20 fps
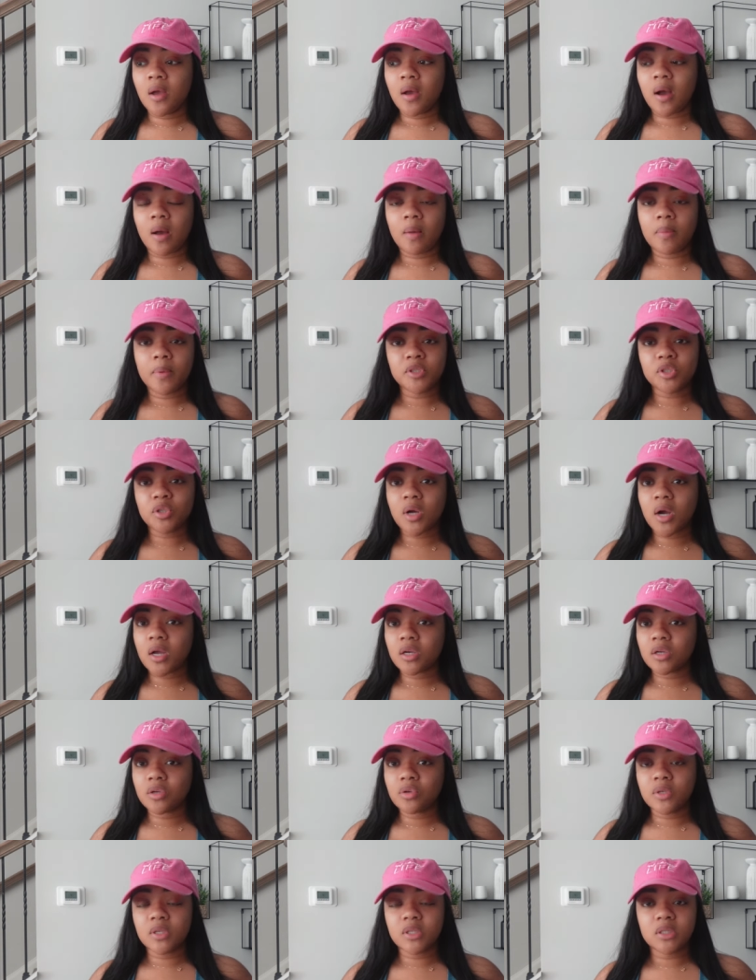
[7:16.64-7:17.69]
I've been
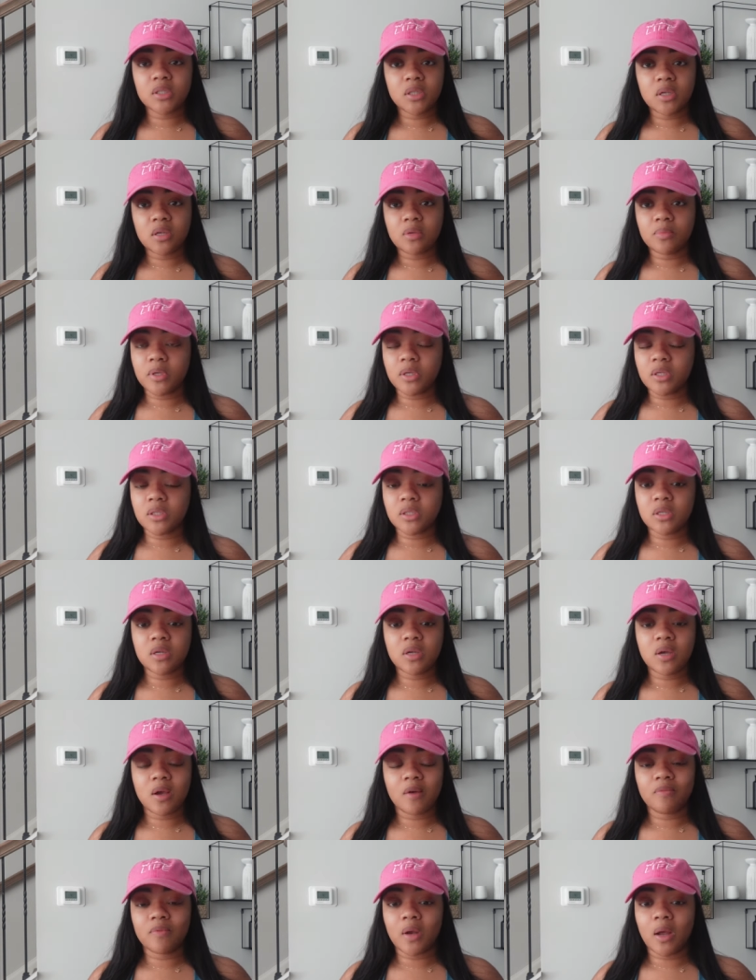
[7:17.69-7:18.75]
trying to do the tea, but the tea
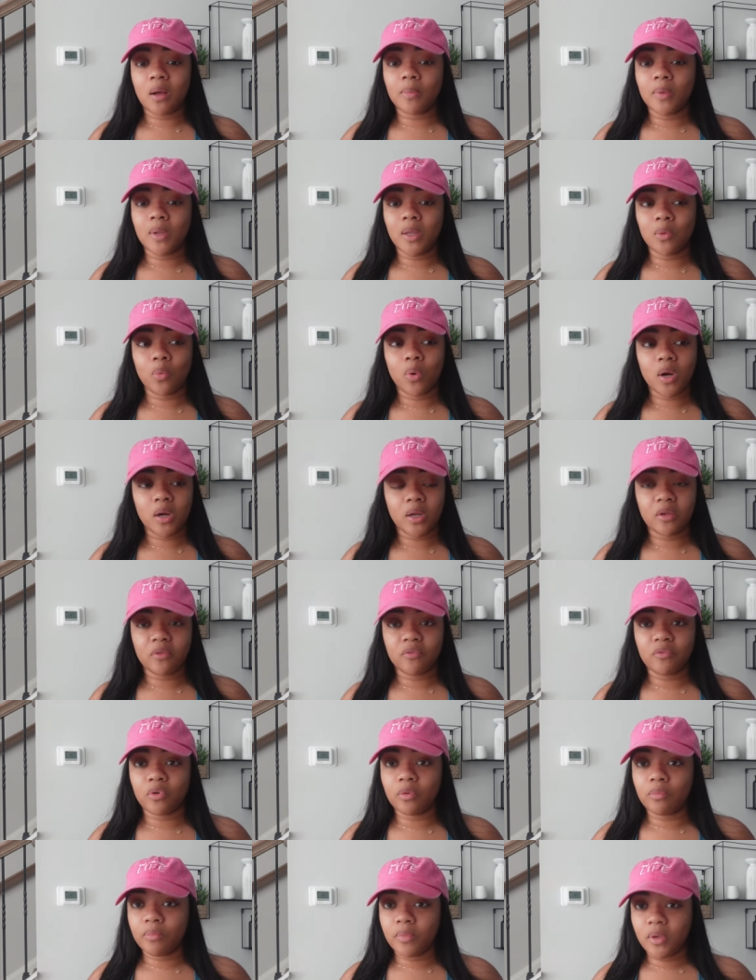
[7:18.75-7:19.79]
have not been working
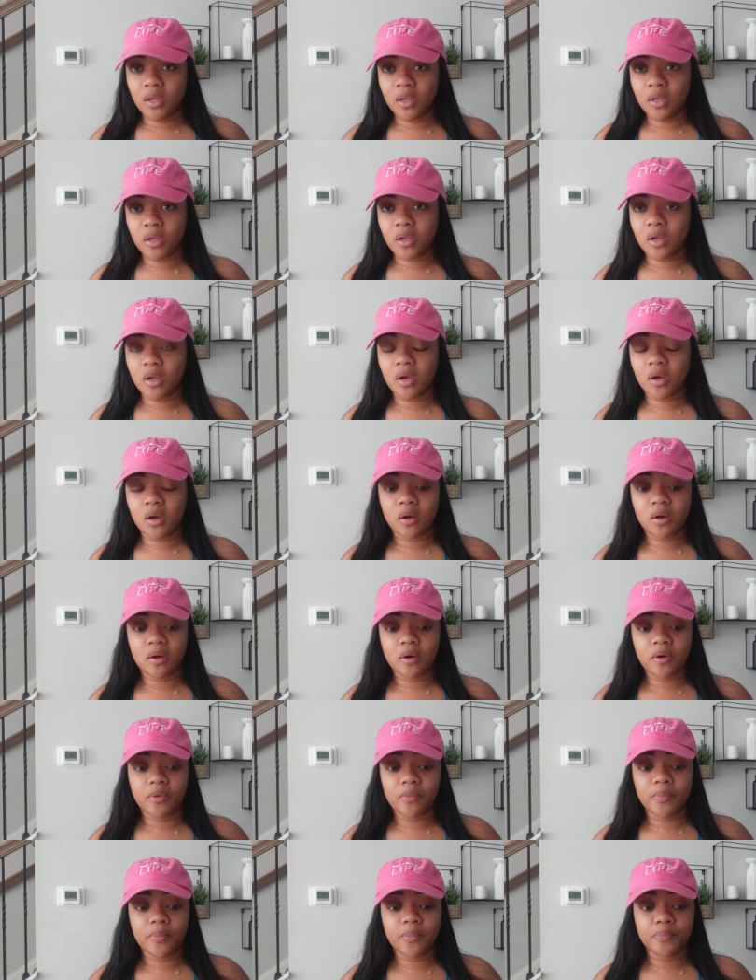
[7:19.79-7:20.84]
for me.
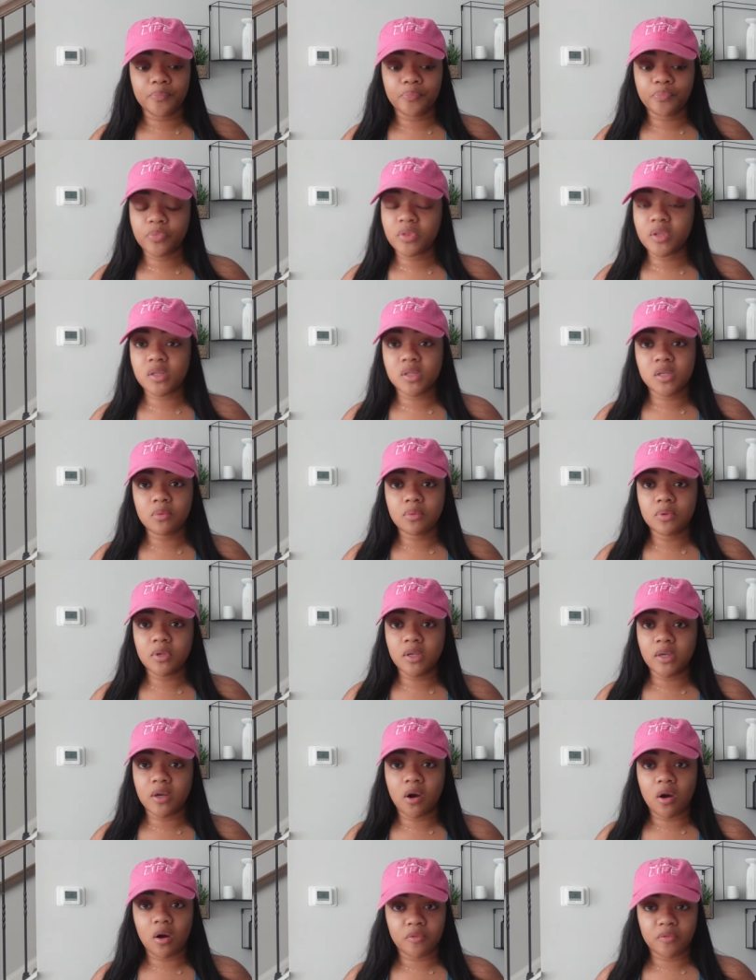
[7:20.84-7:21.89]
Um, the tea with the
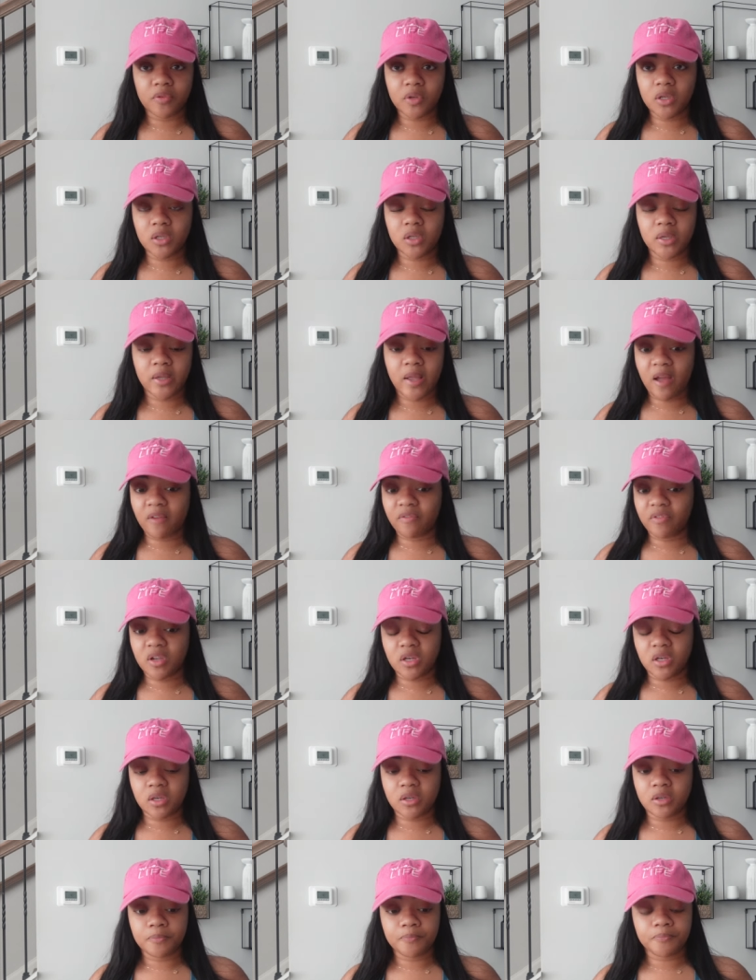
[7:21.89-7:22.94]
coffee, caffeine
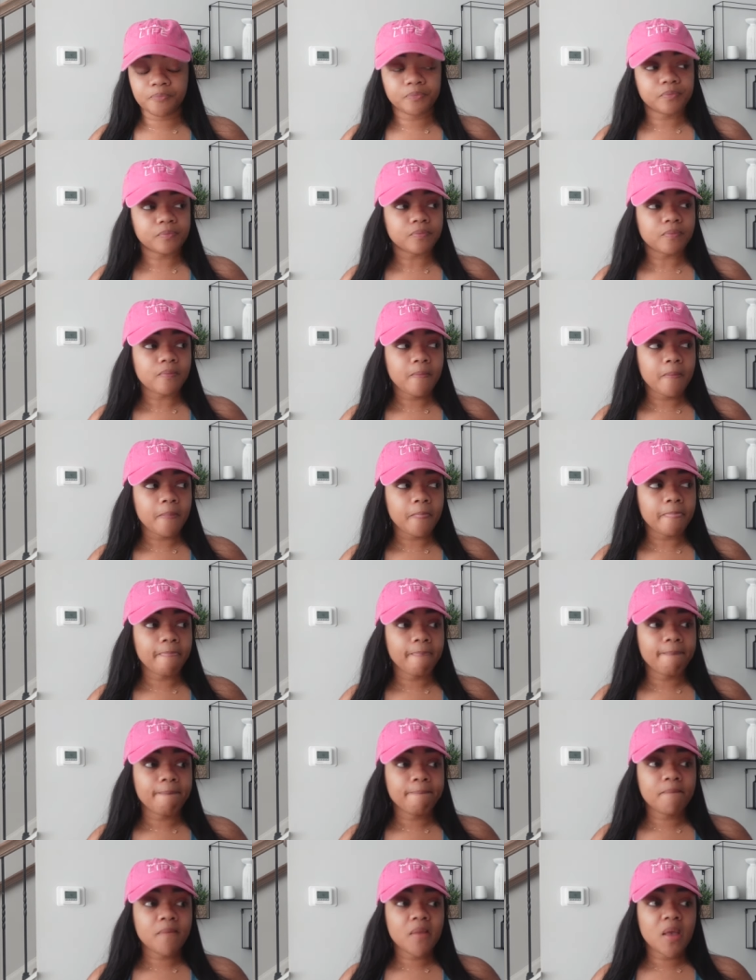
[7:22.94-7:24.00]
in it.
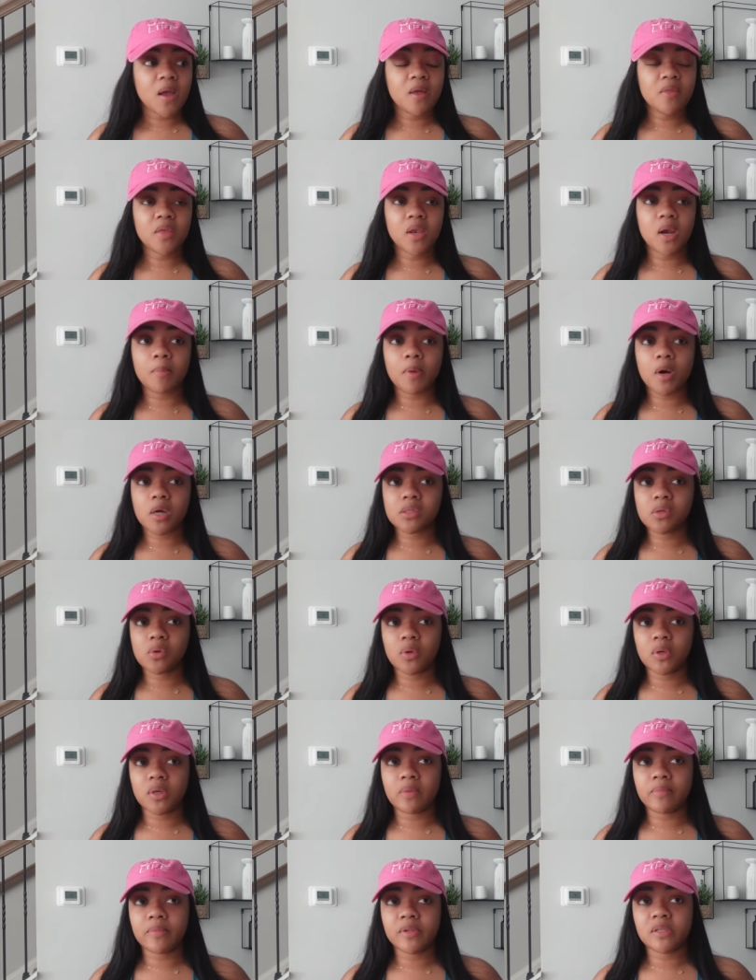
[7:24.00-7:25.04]
And then I'm also
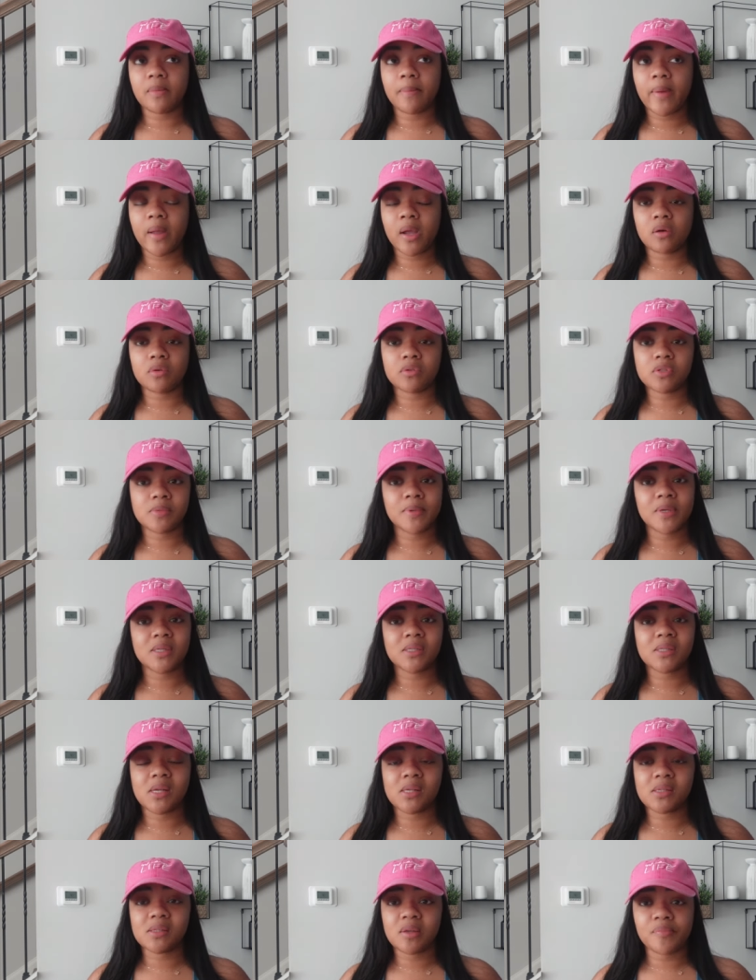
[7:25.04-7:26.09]
going to get me some mangoes because
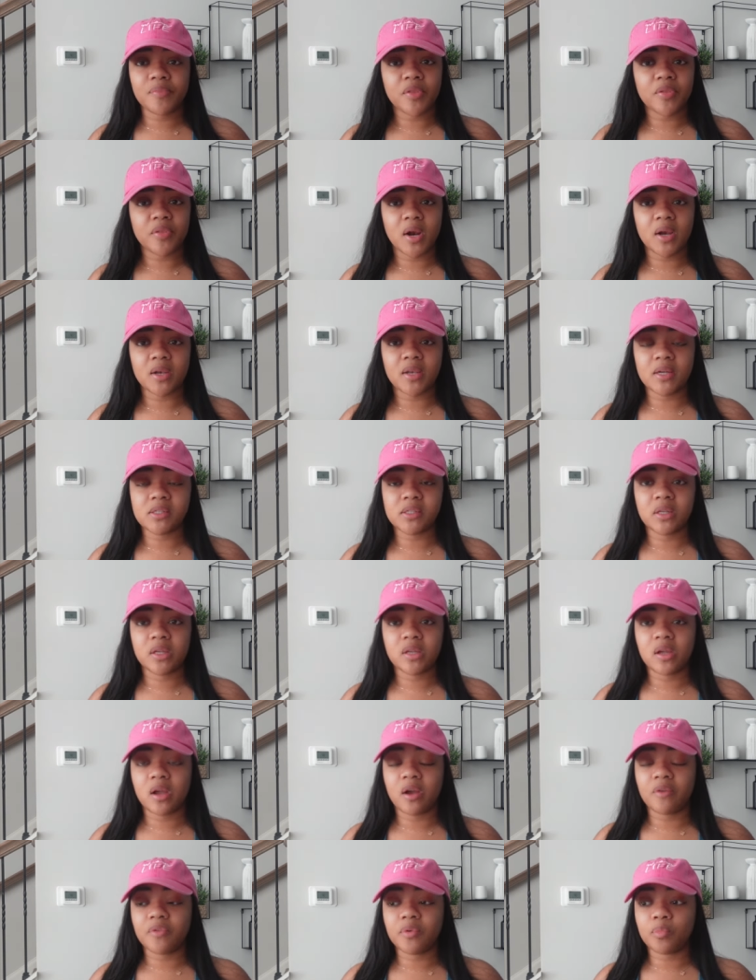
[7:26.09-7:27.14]
that's something that I like to
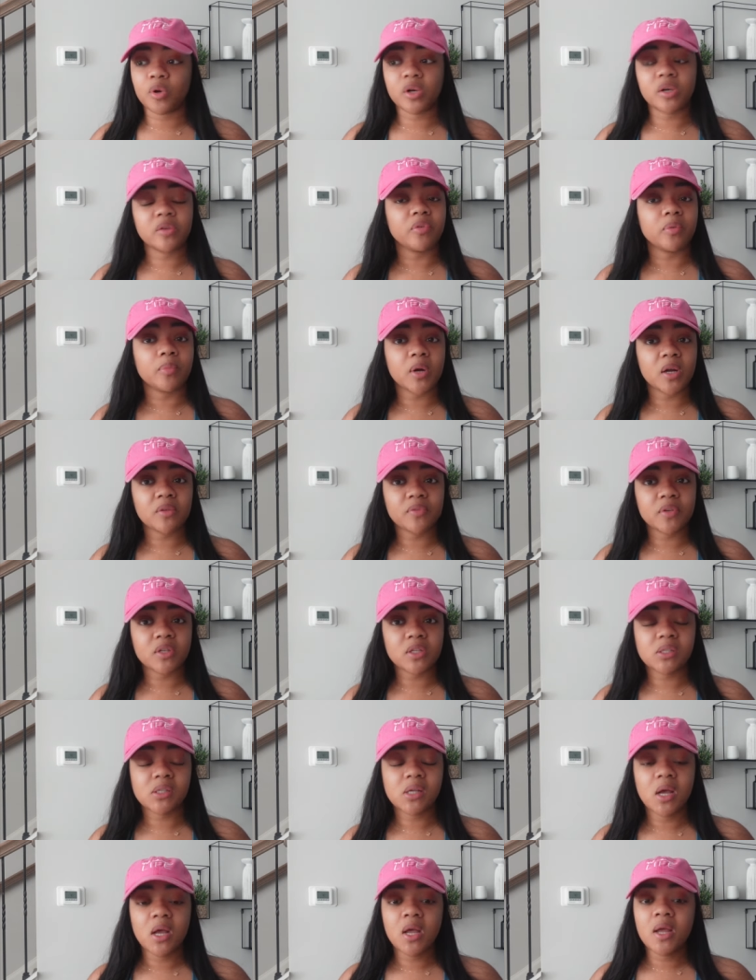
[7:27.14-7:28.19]
eat every morning for
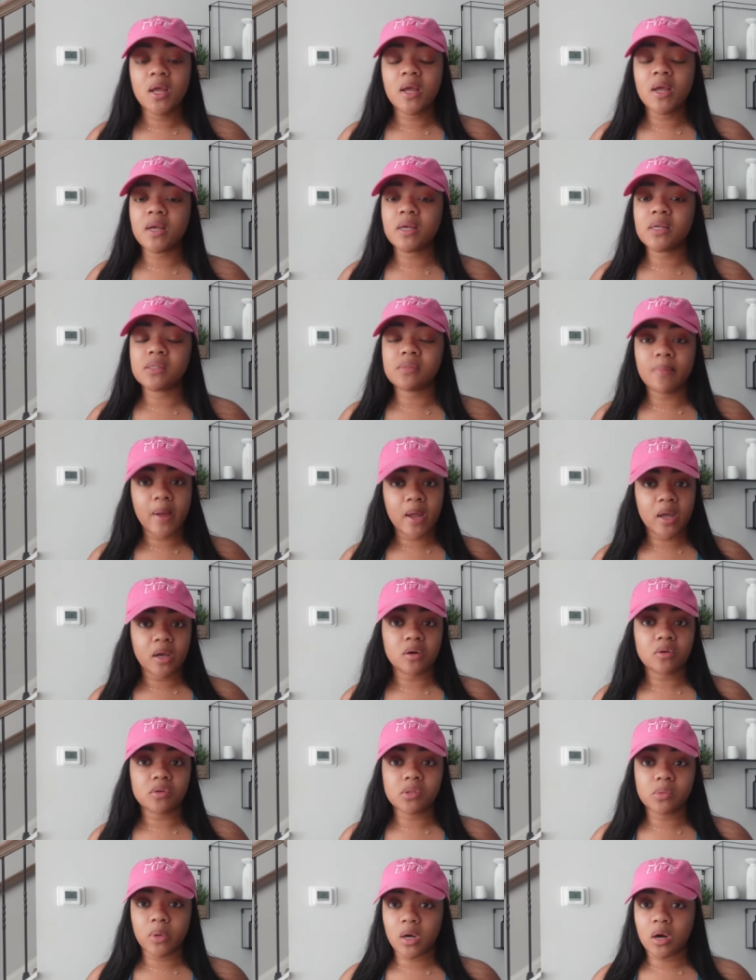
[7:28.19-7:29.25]
breakfast is
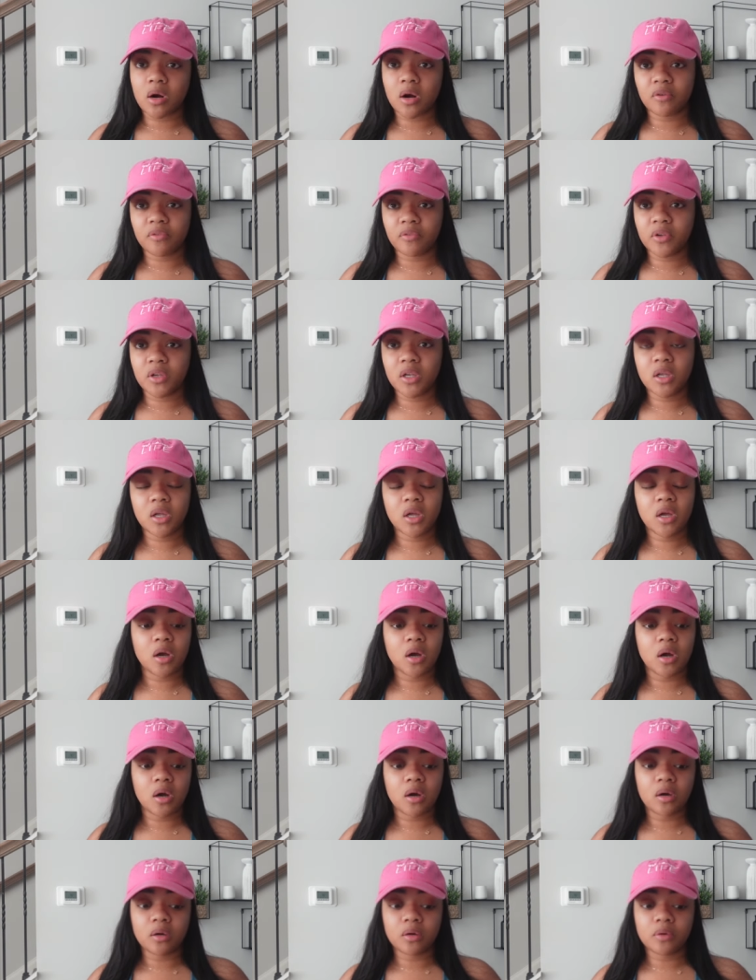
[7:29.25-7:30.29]
mangoes with coffee.
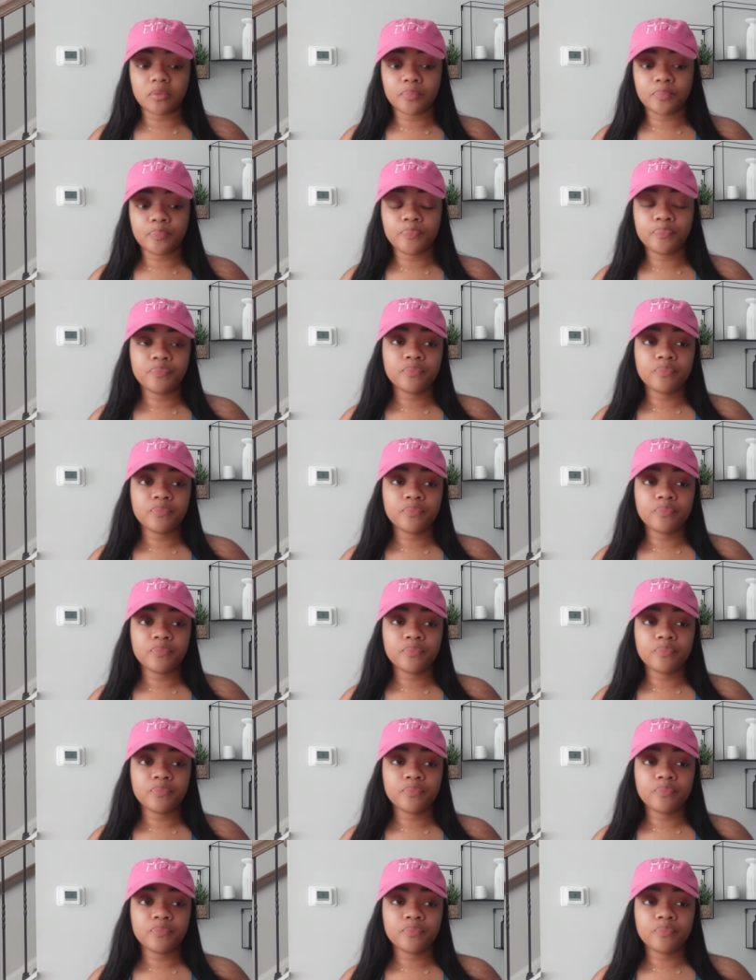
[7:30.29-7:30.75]
Um,